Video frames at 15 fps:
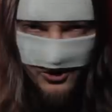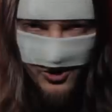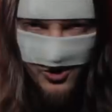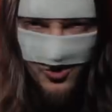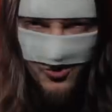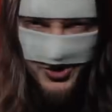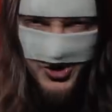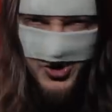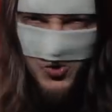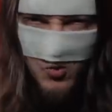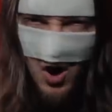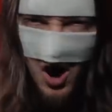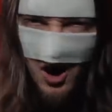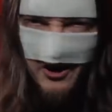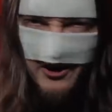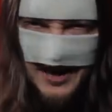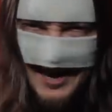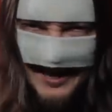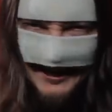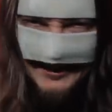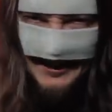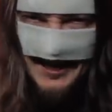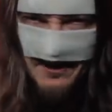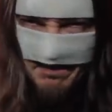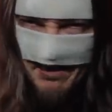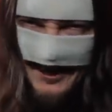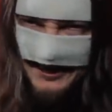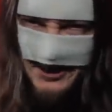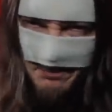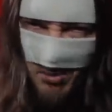Who you are is a
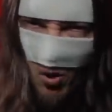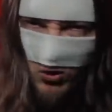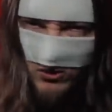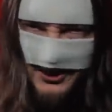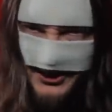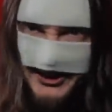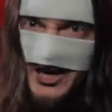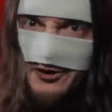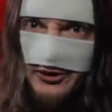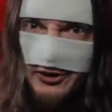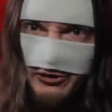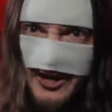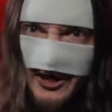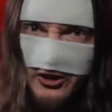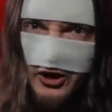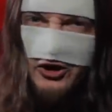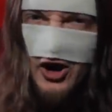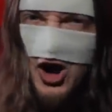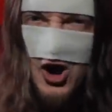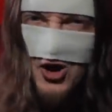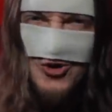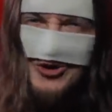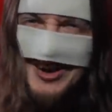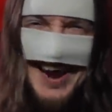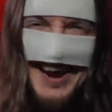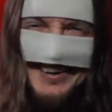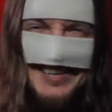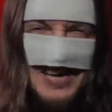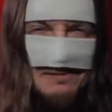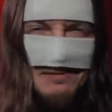piss-poor serial killer who
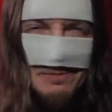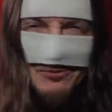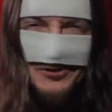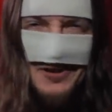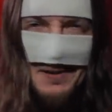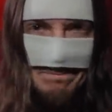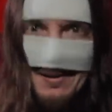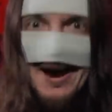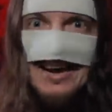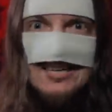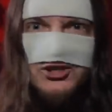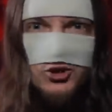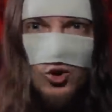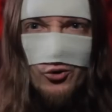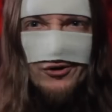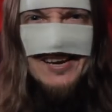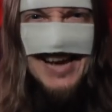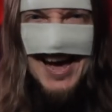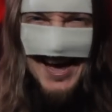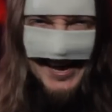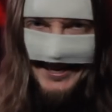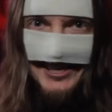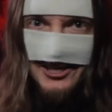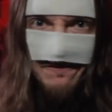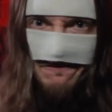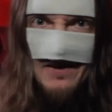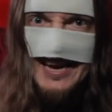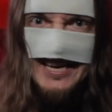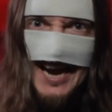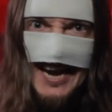can't come up with a backstory, get a
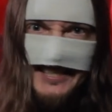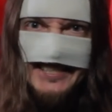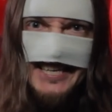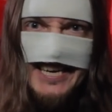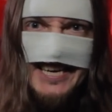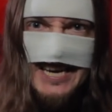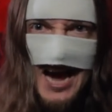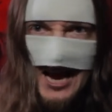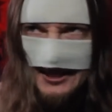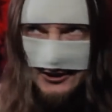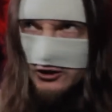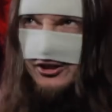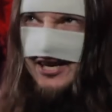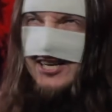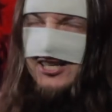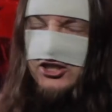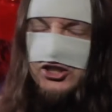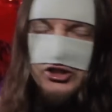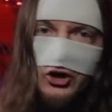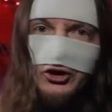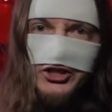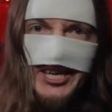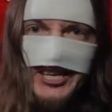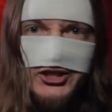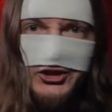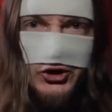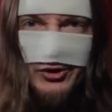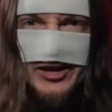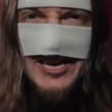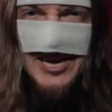fake I D, delete his search
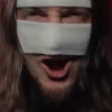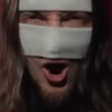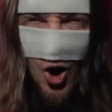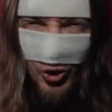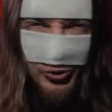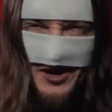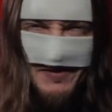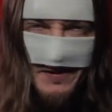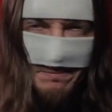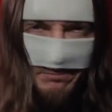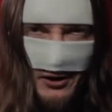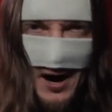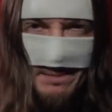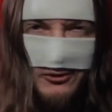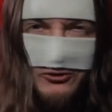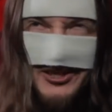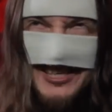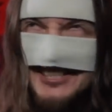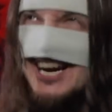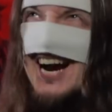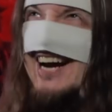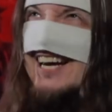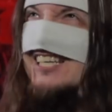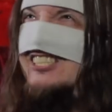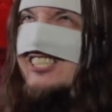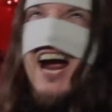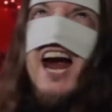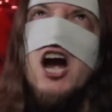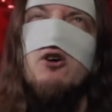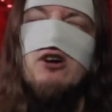history, or even properly dye his
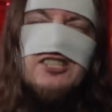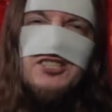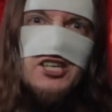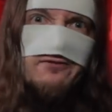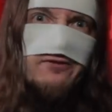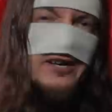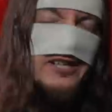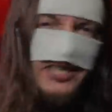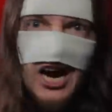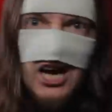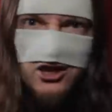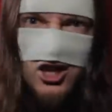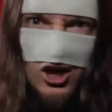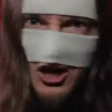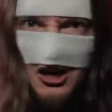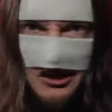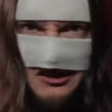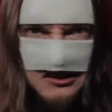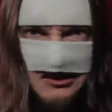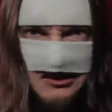hair a different color!